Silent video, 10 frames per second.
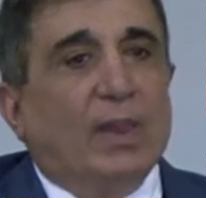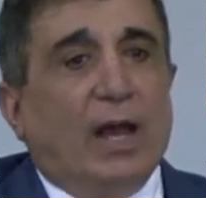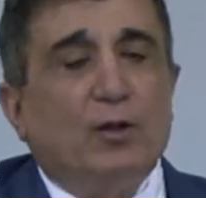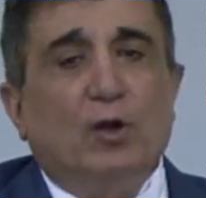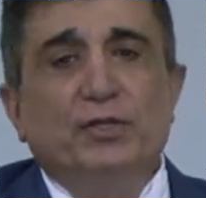
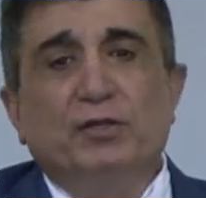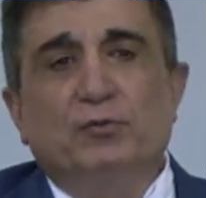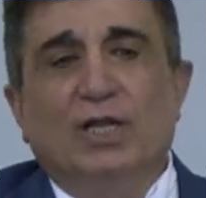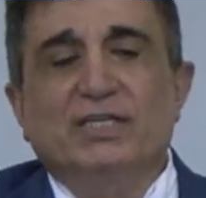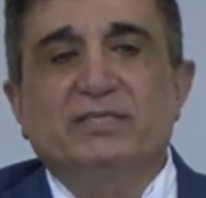According
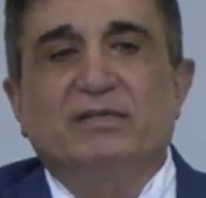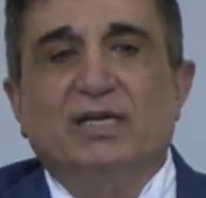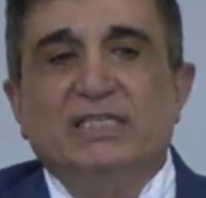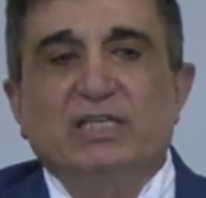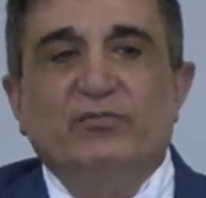to Al
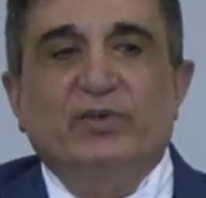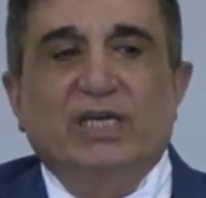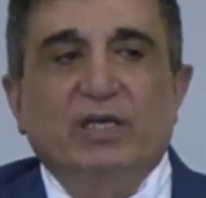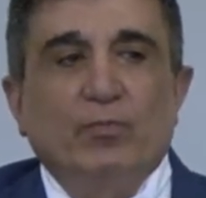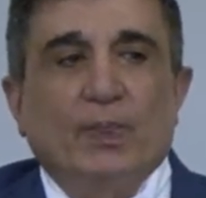Jazeera
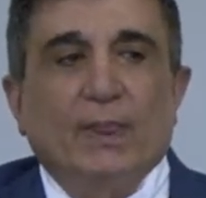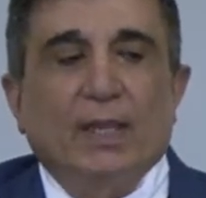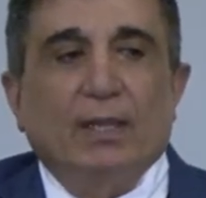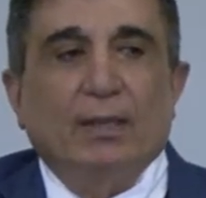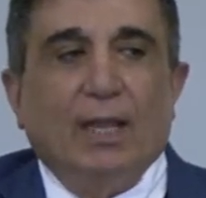TV,
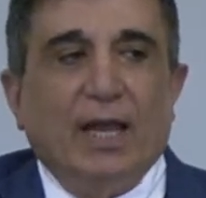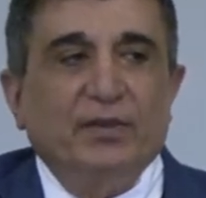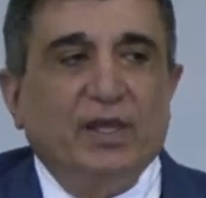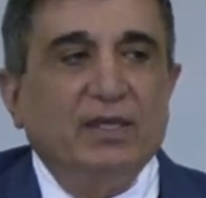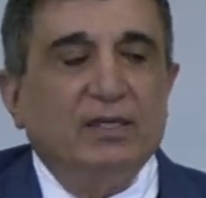I
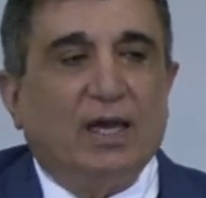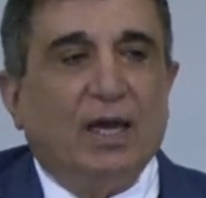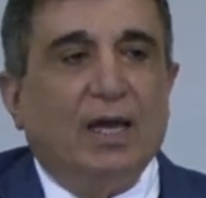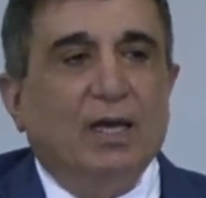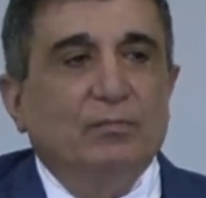think
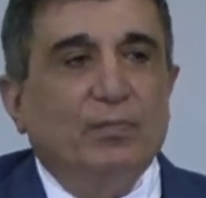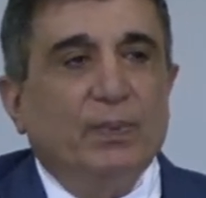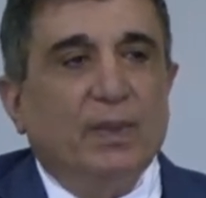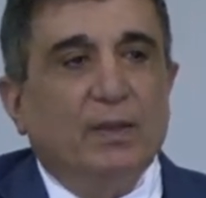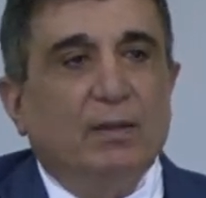um,
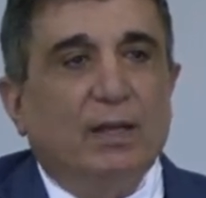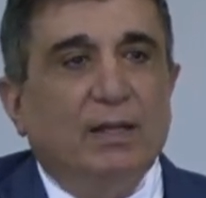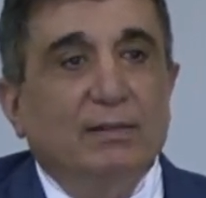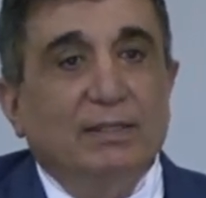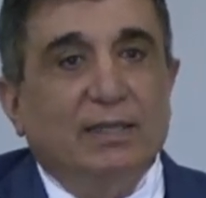
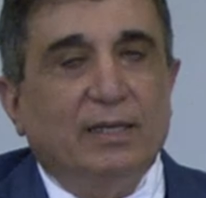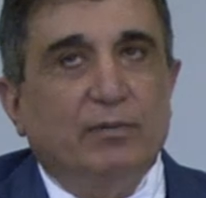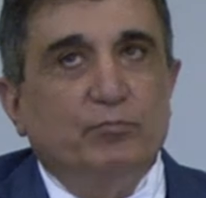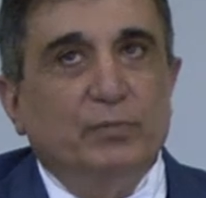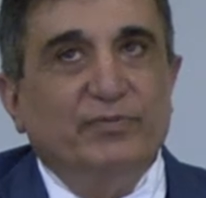uh,
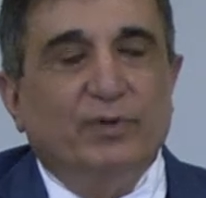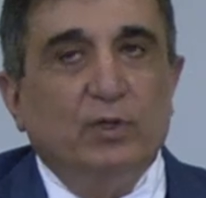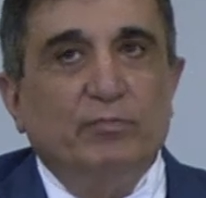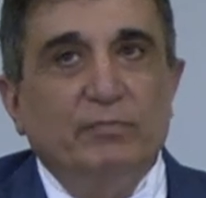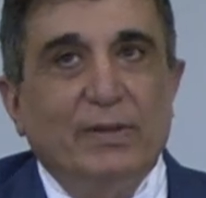uh,
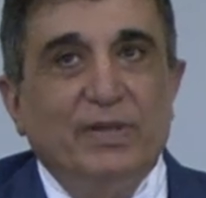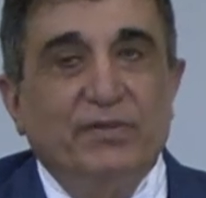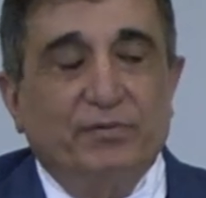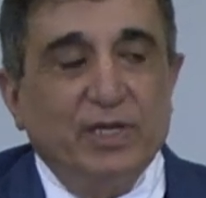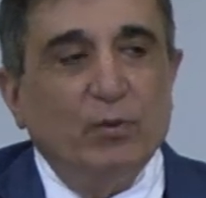before maybe
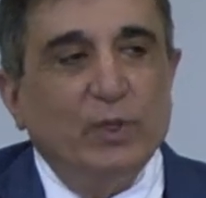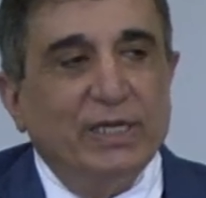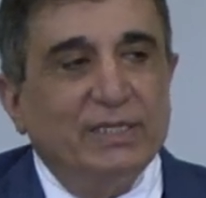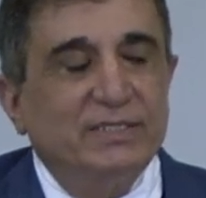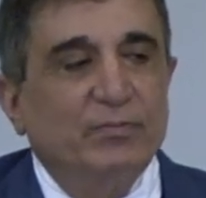three
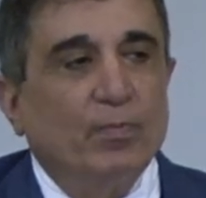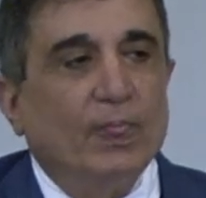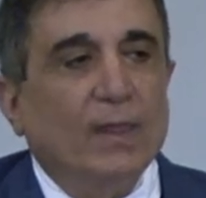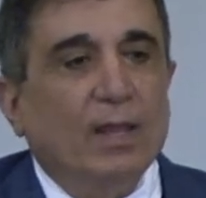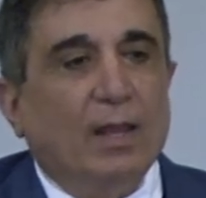weeks,
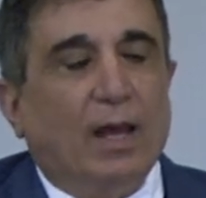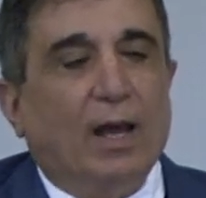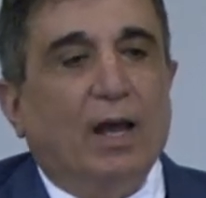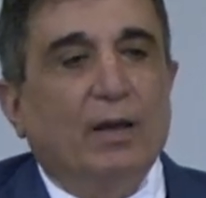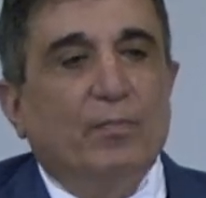
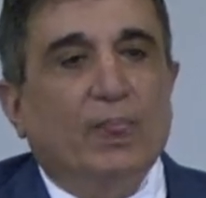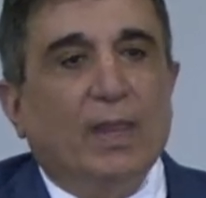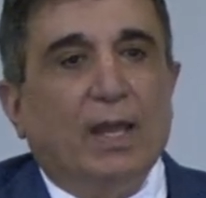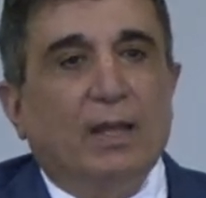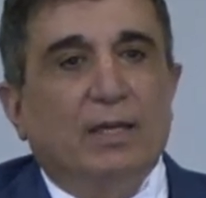um,
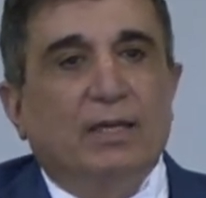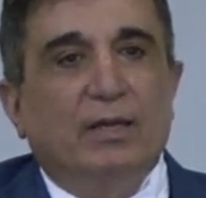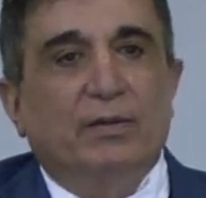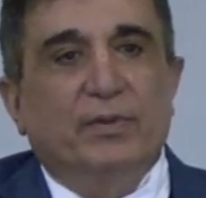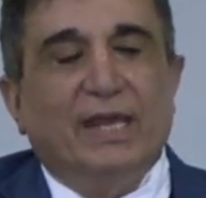
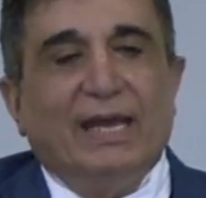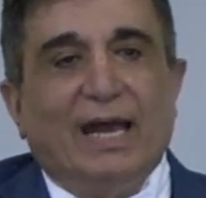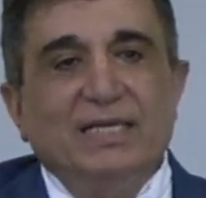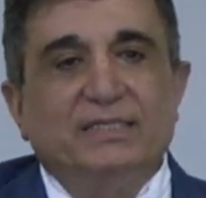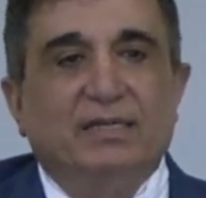uh, they
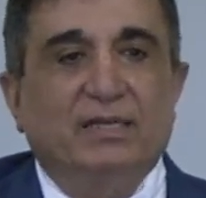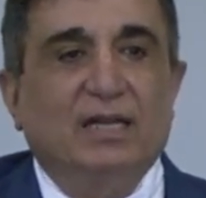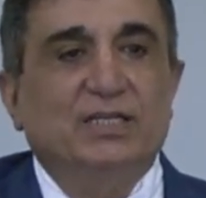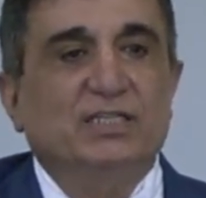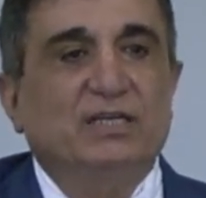asked in
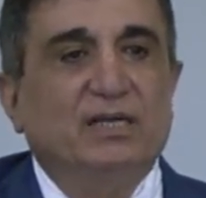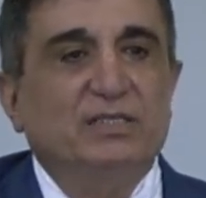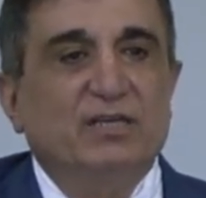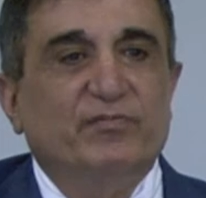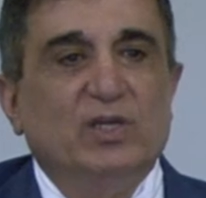Al Jazeera
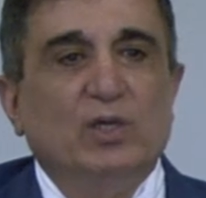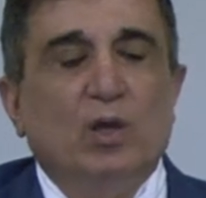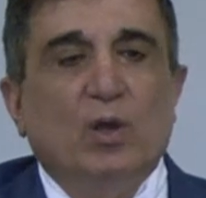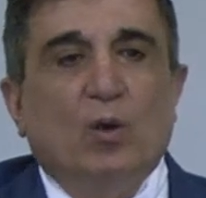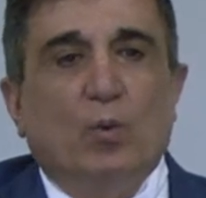TV
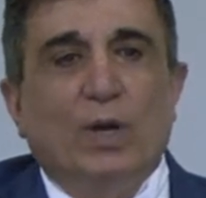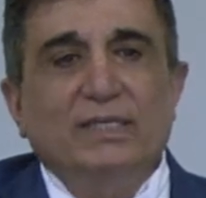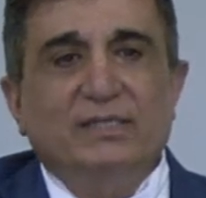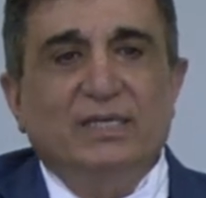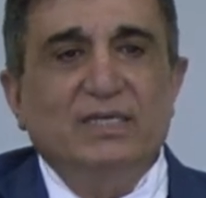
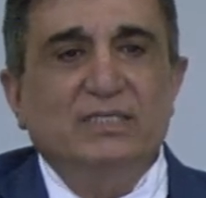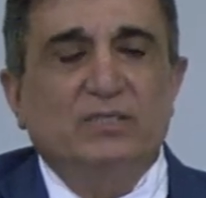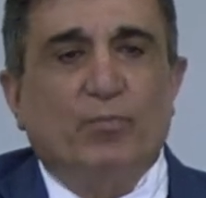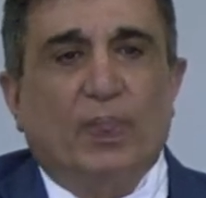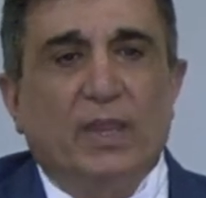what
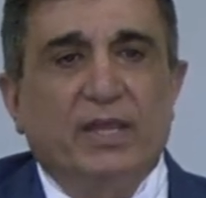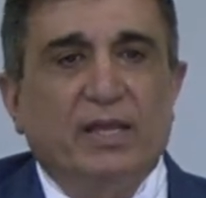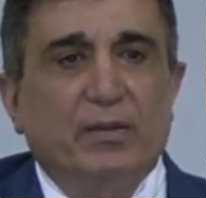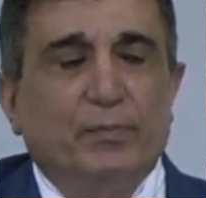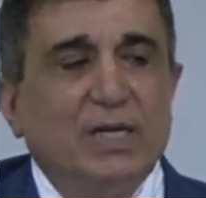is
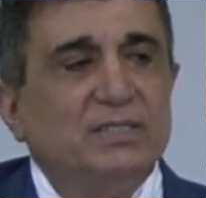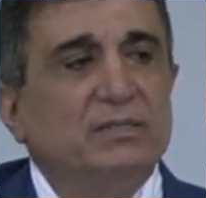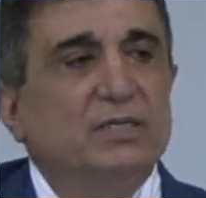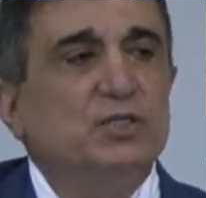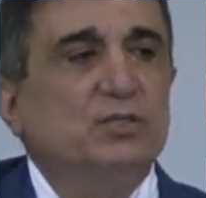the
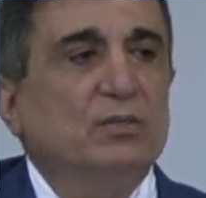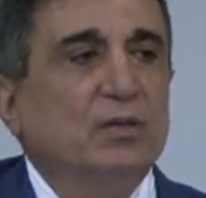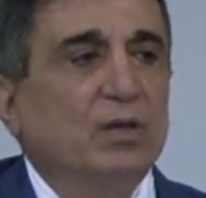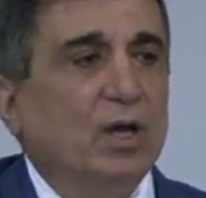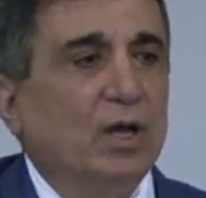percentage
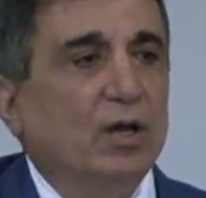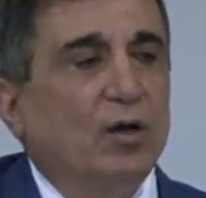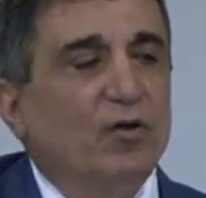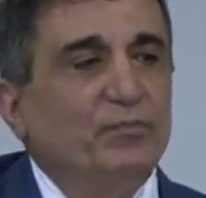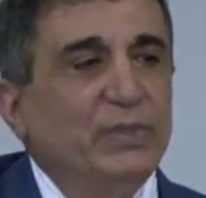
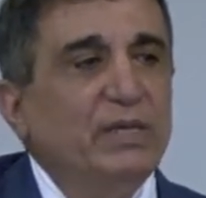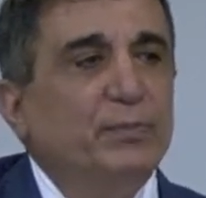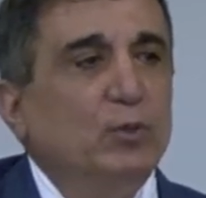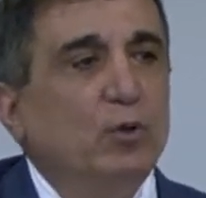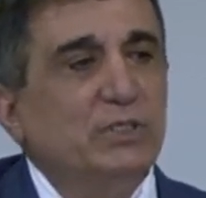uh, of
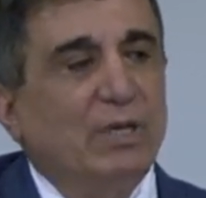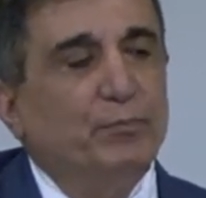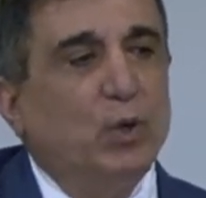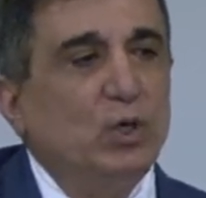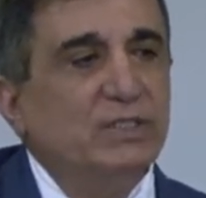people who
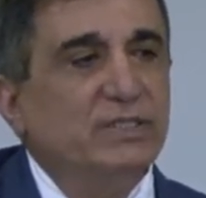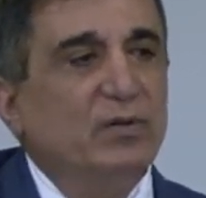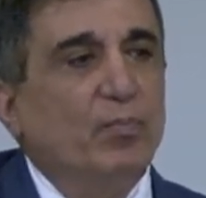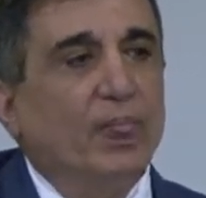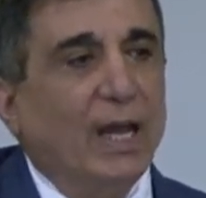support
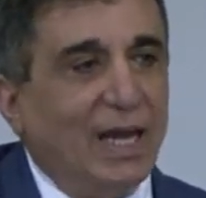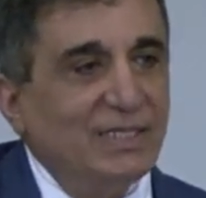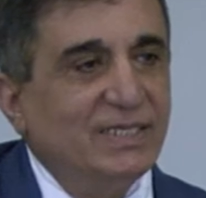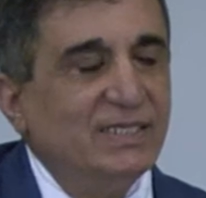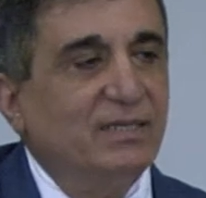
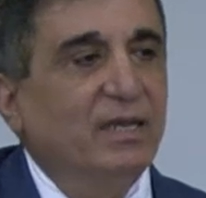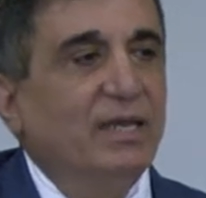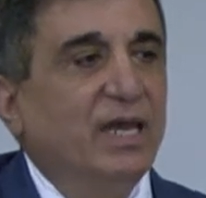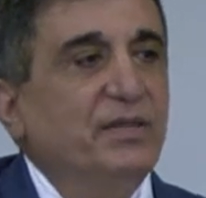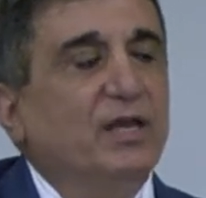ISIS
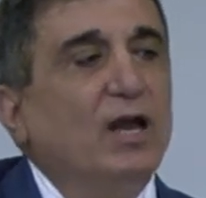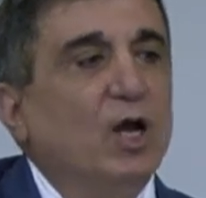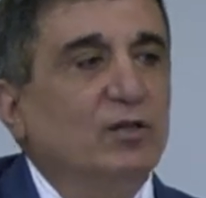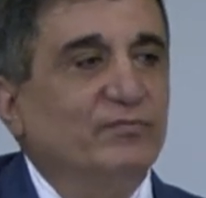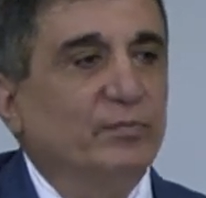in the
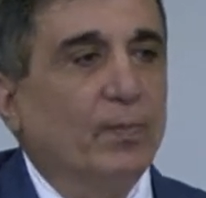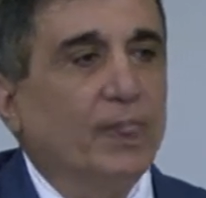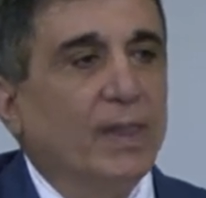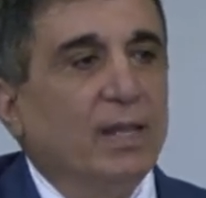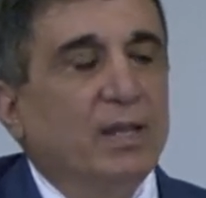Gulf.
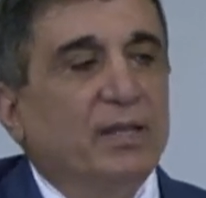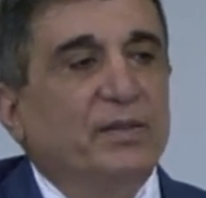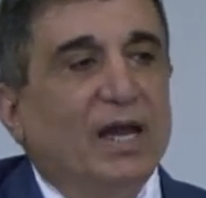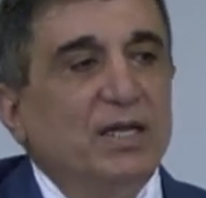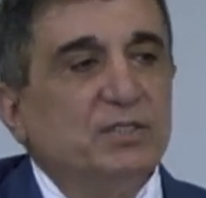
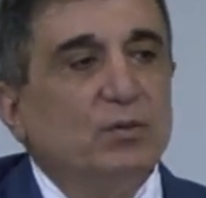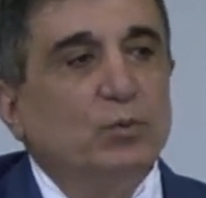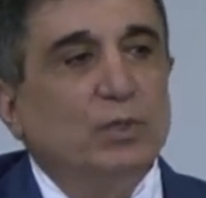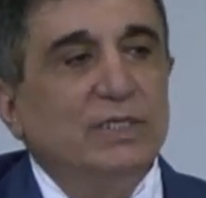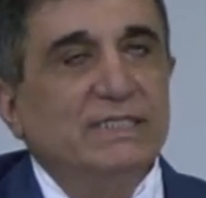The answer
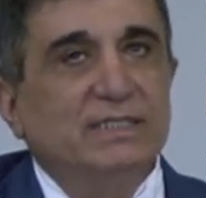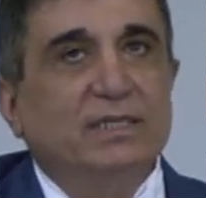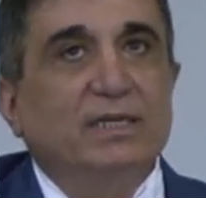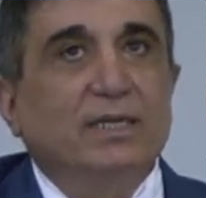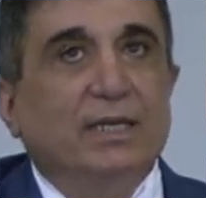was
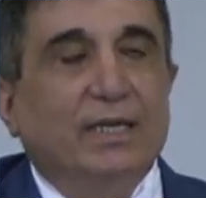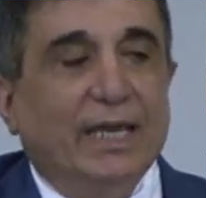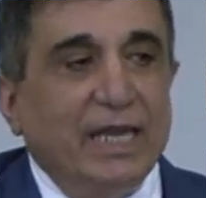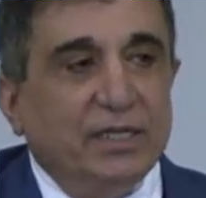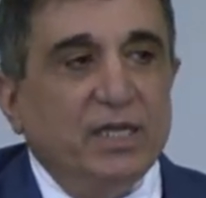
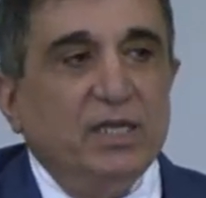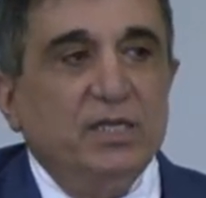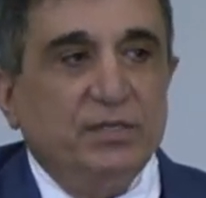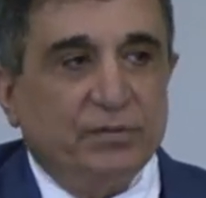83%.